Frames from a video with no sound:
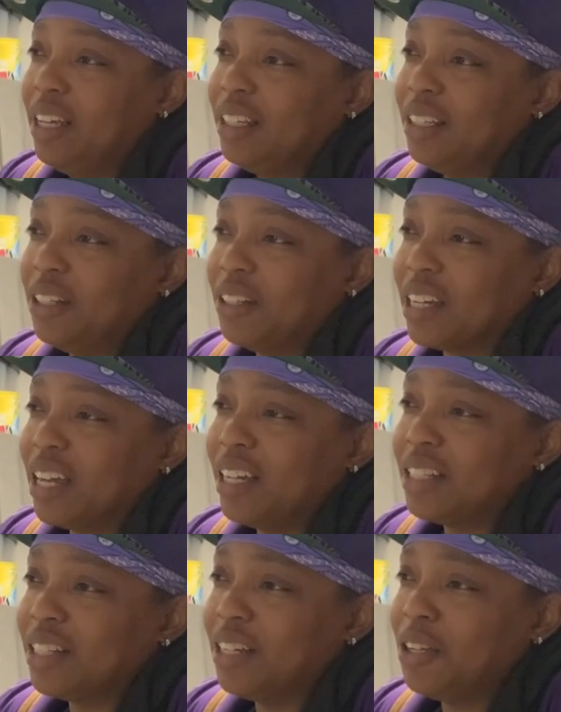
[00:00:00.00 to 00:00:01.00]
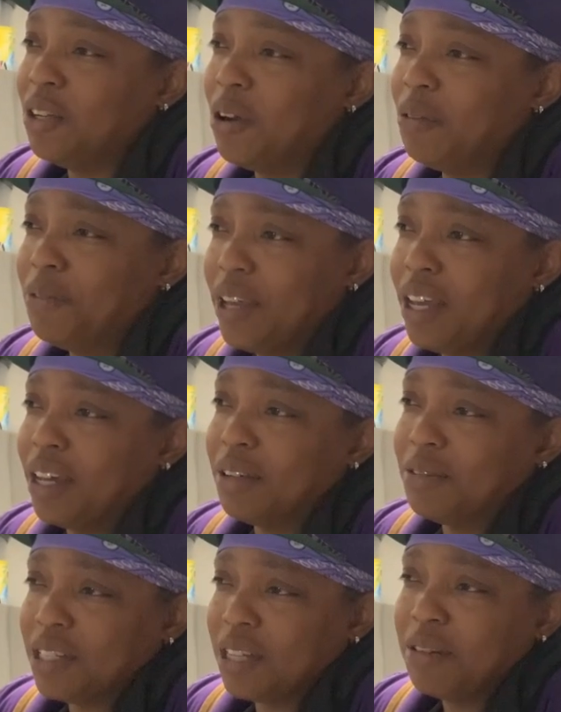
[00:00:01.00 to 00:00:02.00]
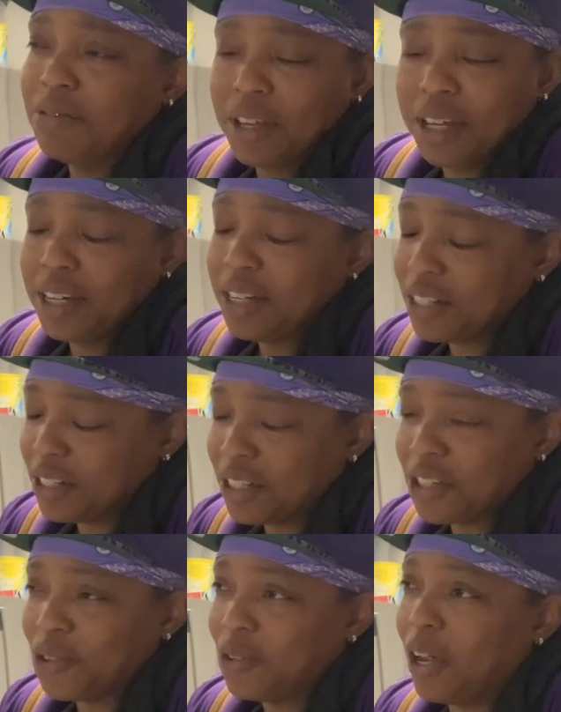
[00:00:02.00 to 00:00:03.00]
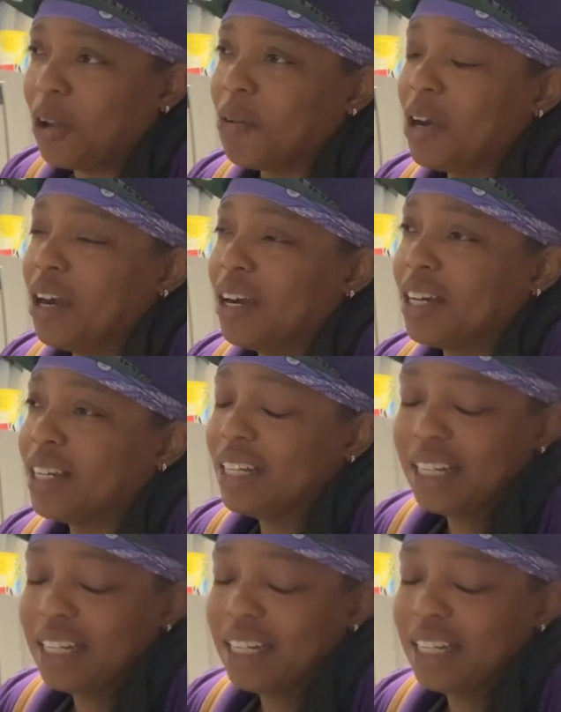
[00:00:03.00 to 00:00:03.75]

the guy said via is a $2 word,